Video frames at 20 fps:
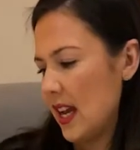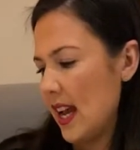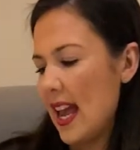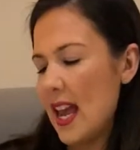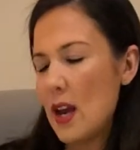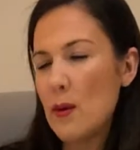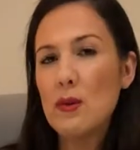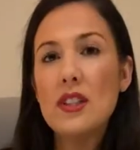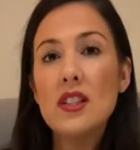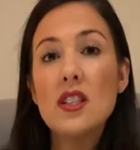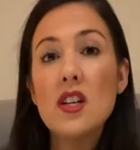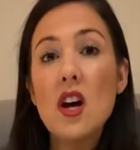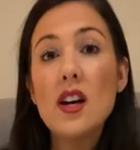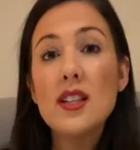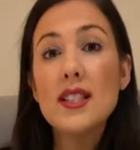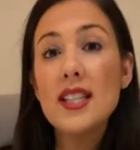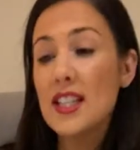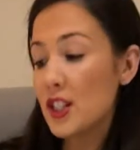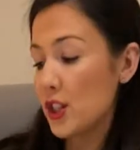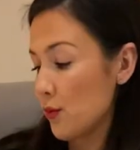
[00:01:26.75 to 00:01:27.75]
It was
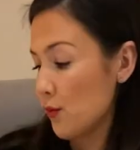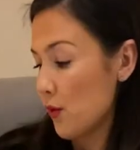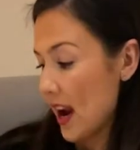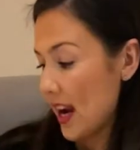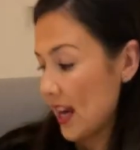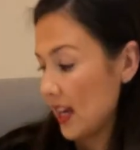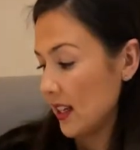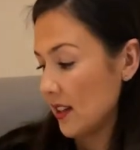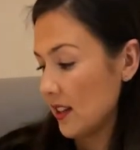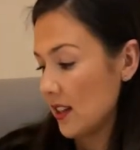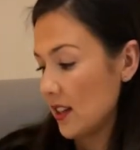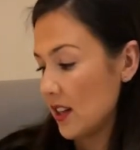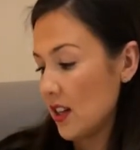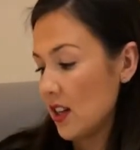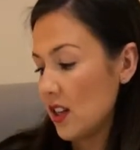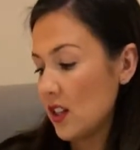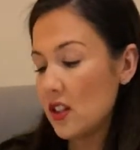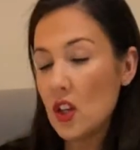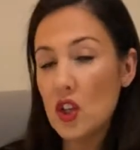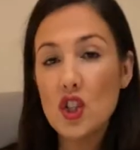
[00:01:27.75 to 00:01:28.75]
starting to rain,
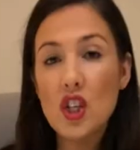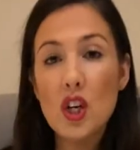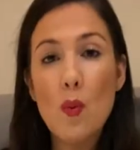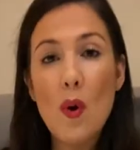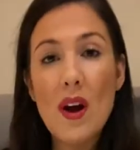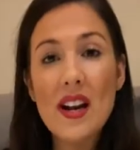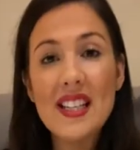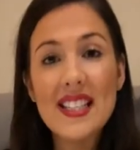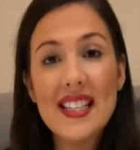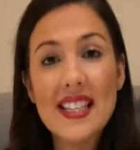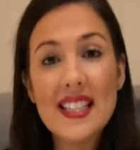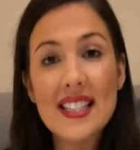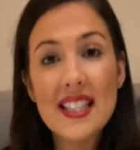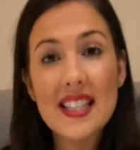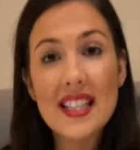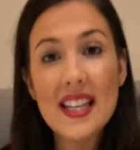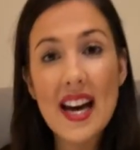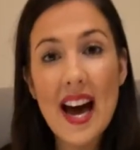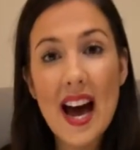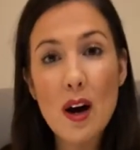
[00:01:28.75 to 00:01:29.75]
so she went into
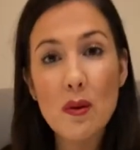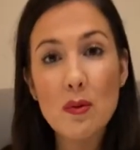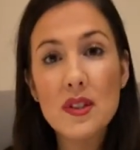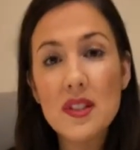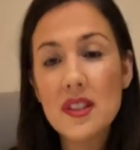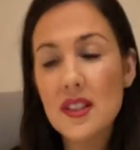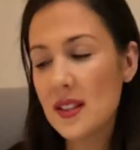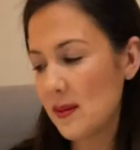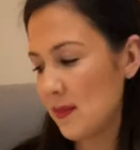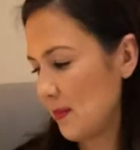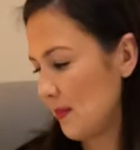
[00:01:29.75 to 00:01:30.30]
the house.